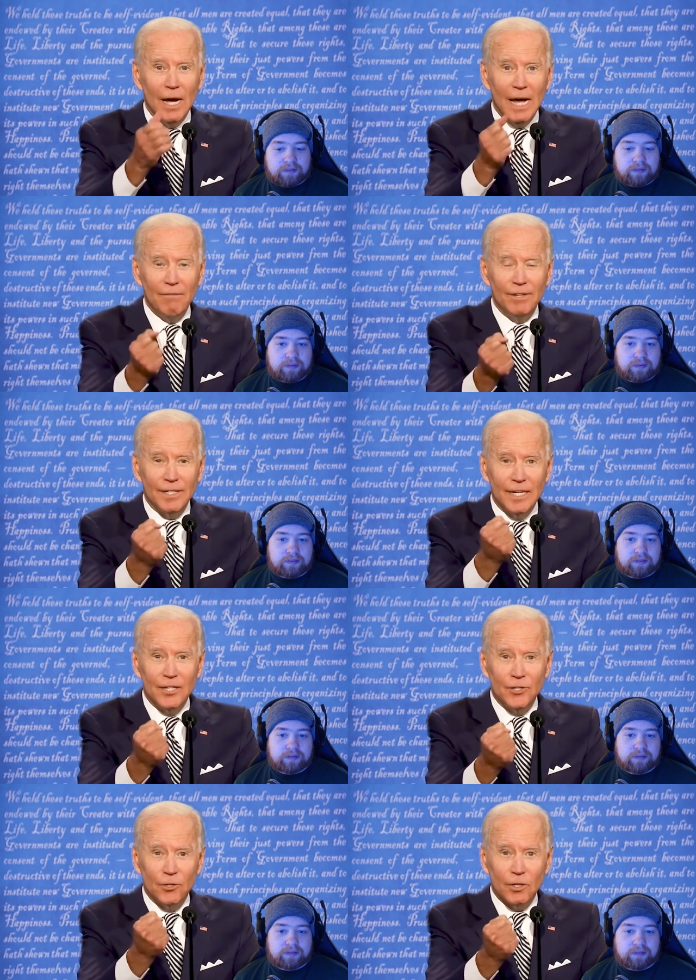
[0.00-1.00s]
Speaker 1: have it
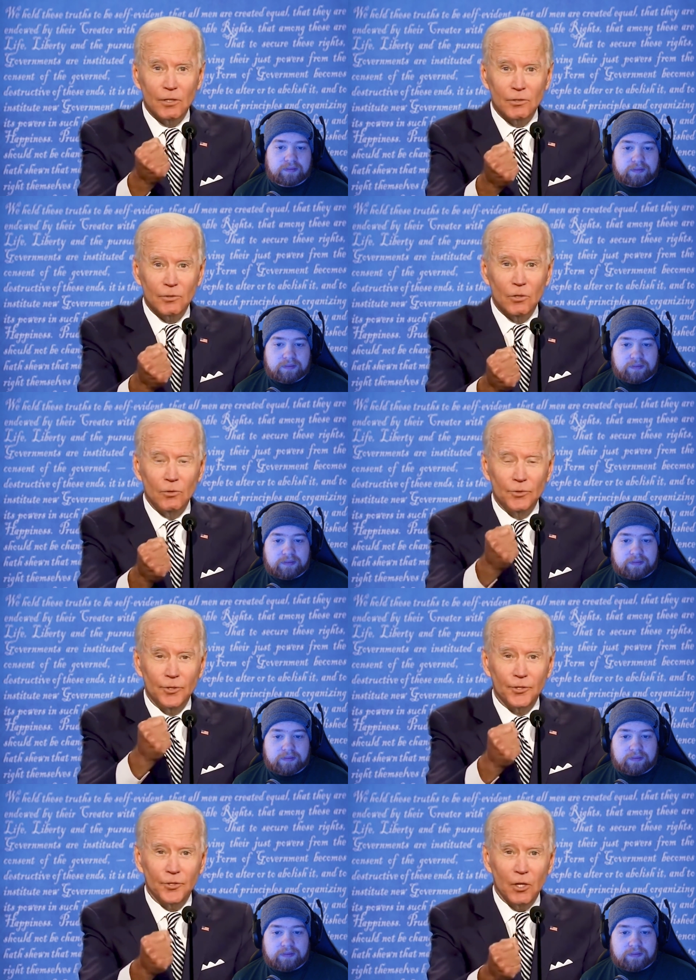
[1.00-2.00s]
in your control
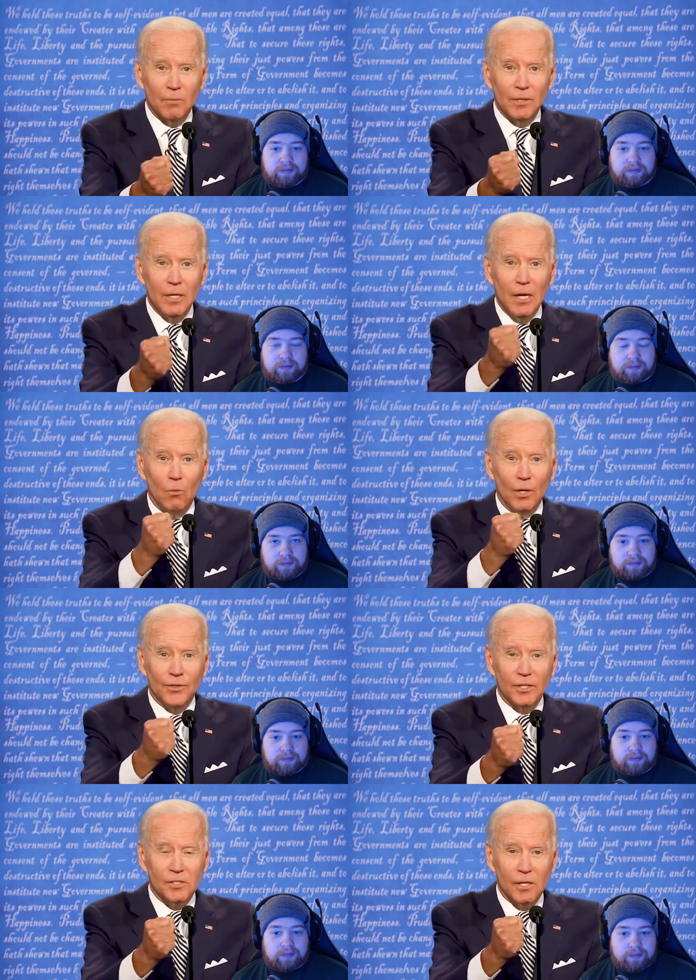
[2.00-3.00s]
to determine
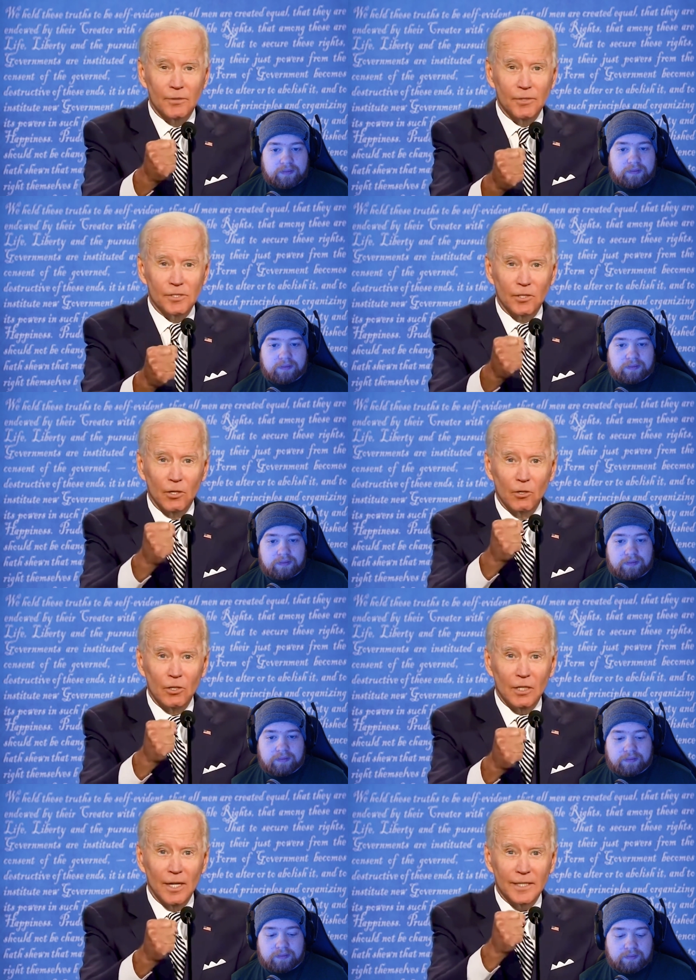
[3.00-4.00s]
what this country is going to
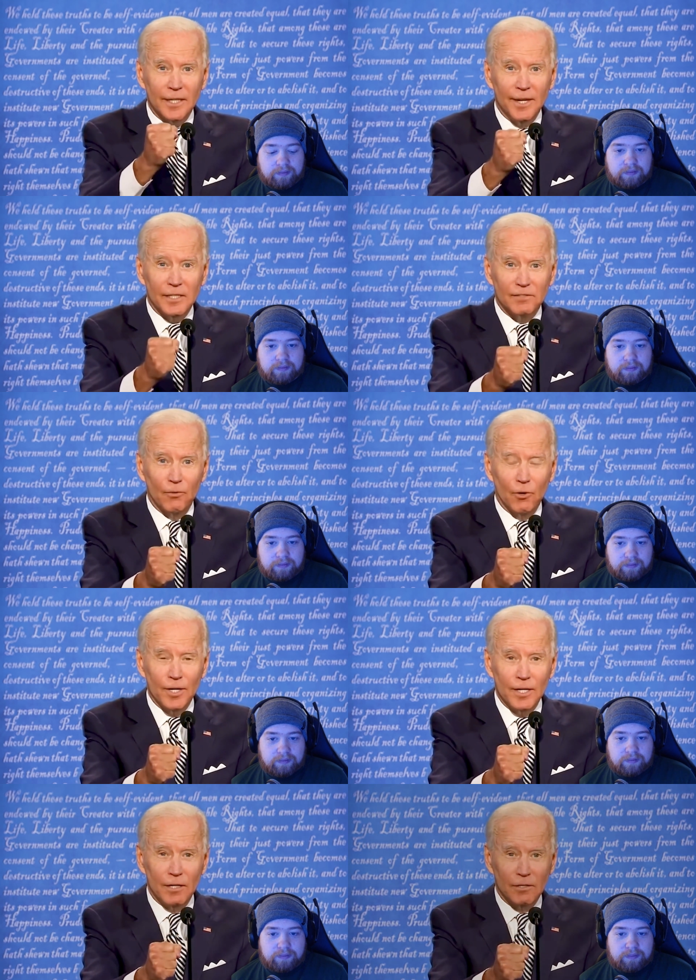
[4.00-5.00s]
look like the next
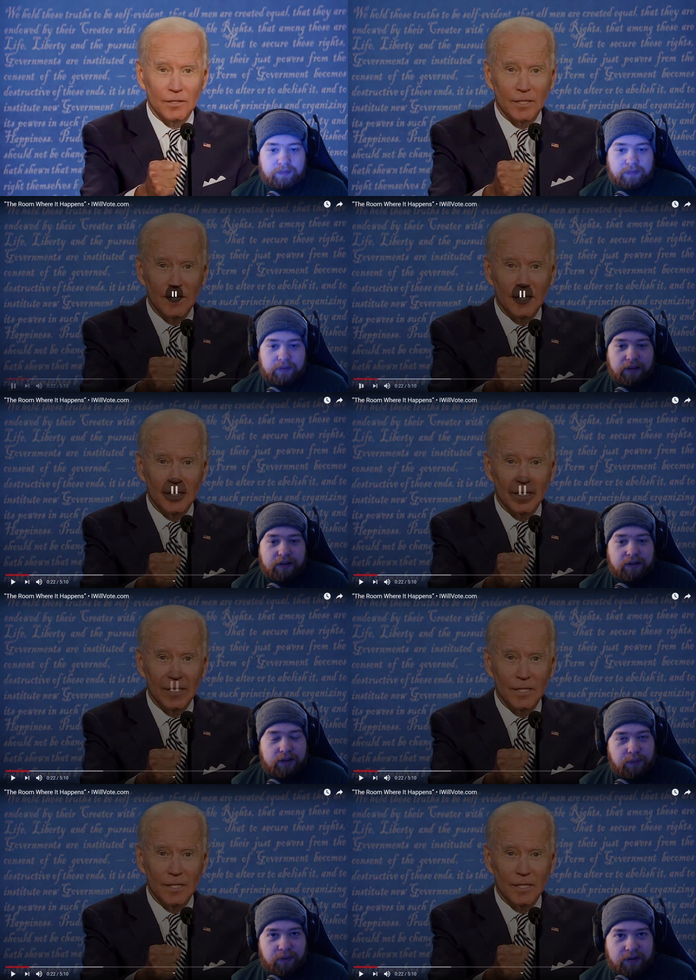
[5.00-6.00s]
four years.
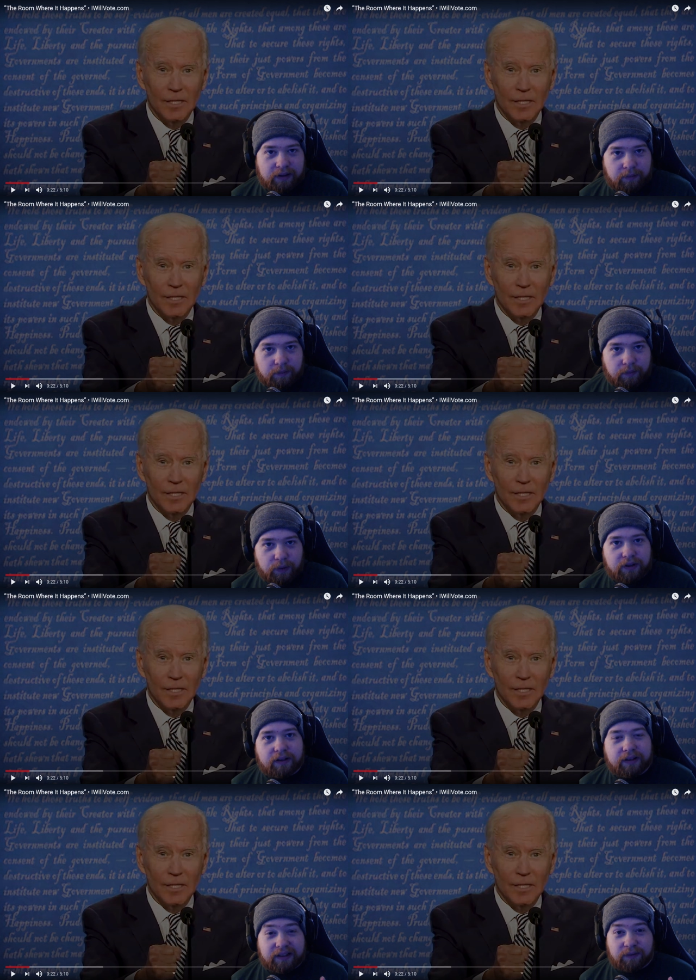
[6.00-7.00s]
Speaker 2: Just before that
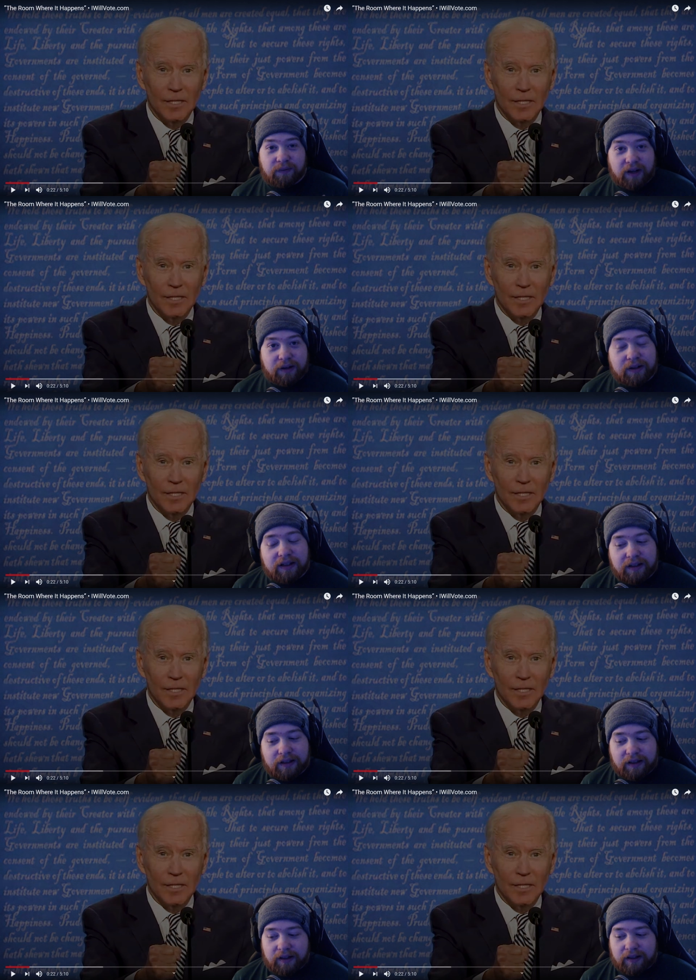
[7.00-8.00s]
moves on, that's a
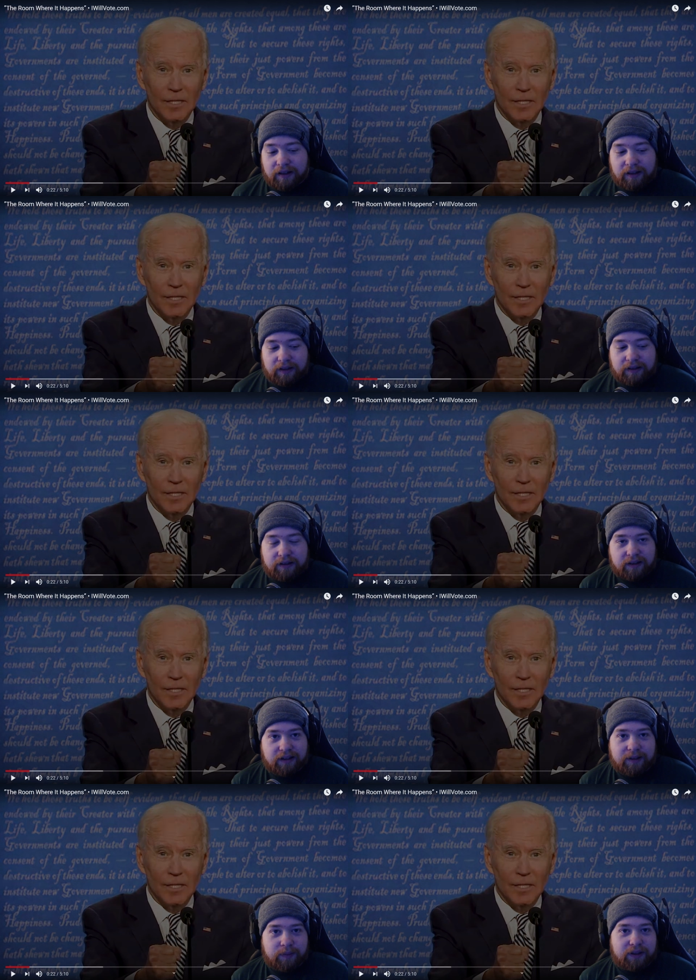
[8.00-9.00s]
very
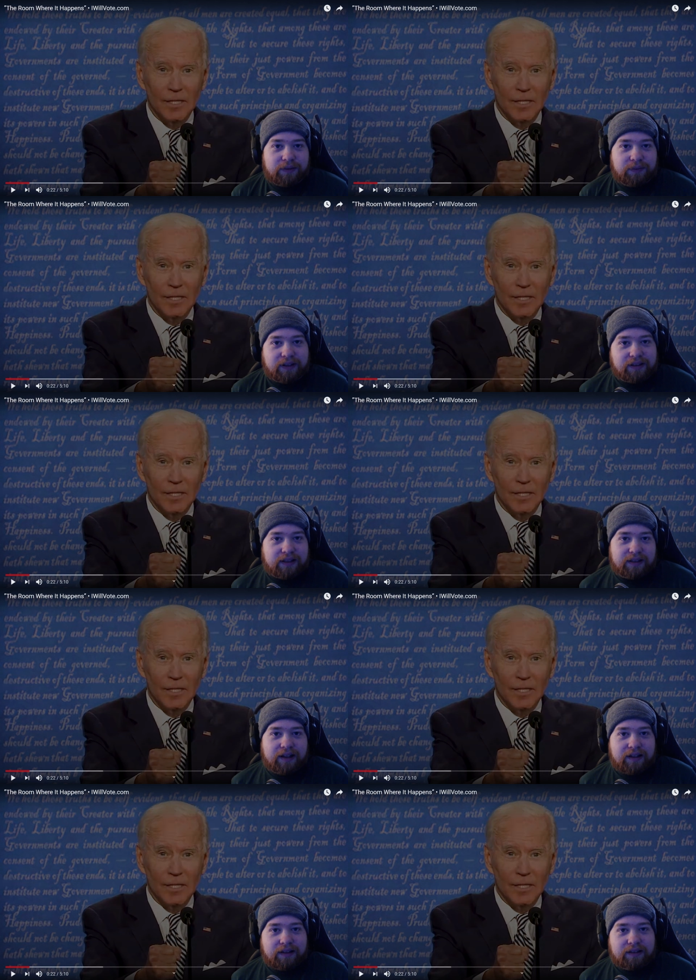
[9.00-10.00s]
timeless thing to
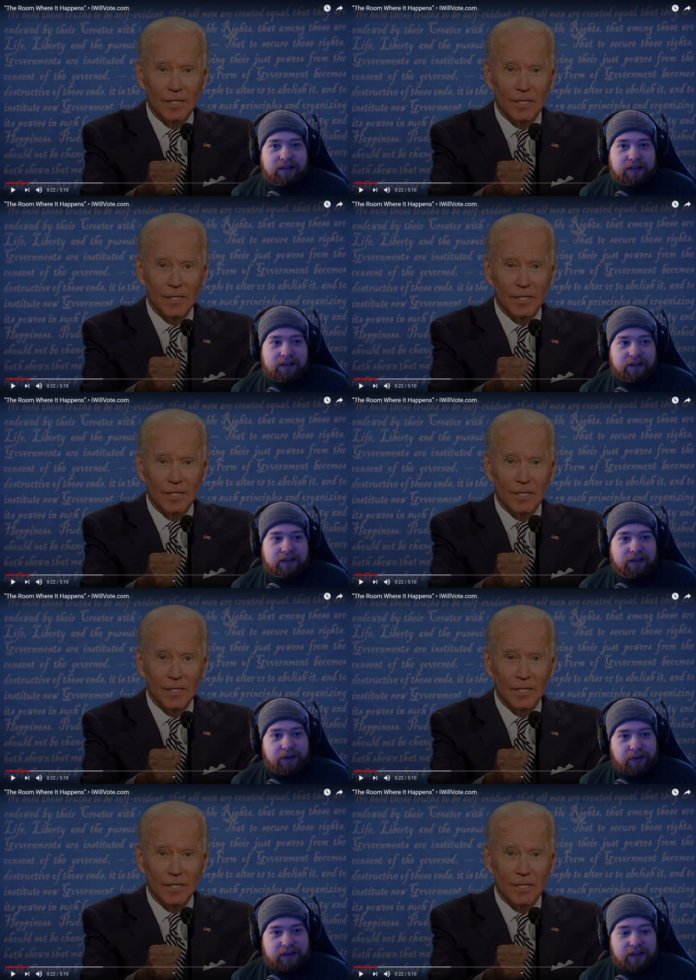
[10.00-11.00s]
say.
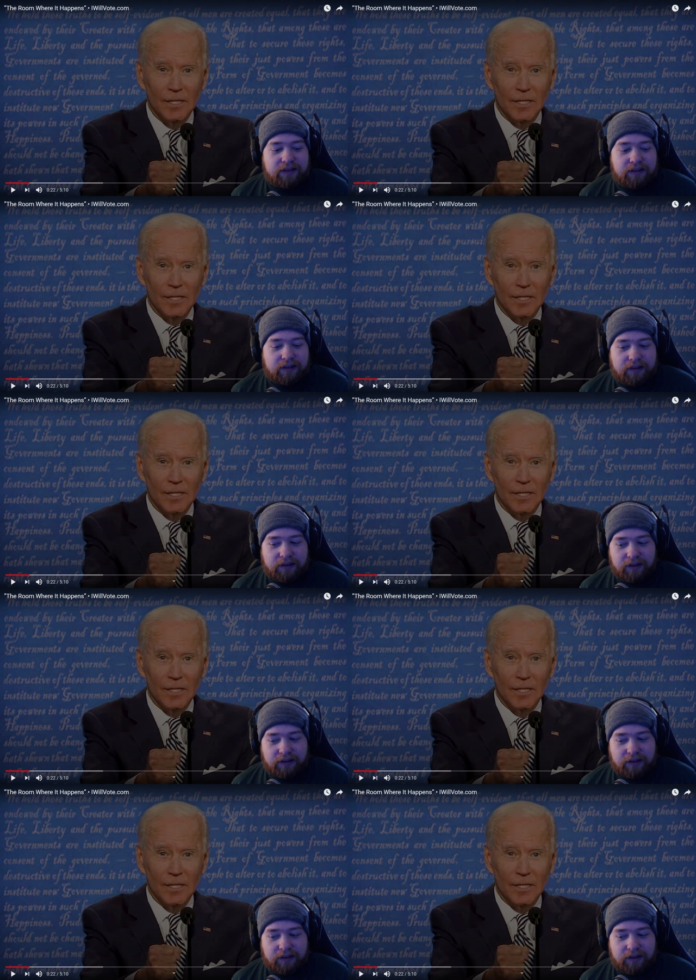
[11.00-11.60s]
You know, it's it's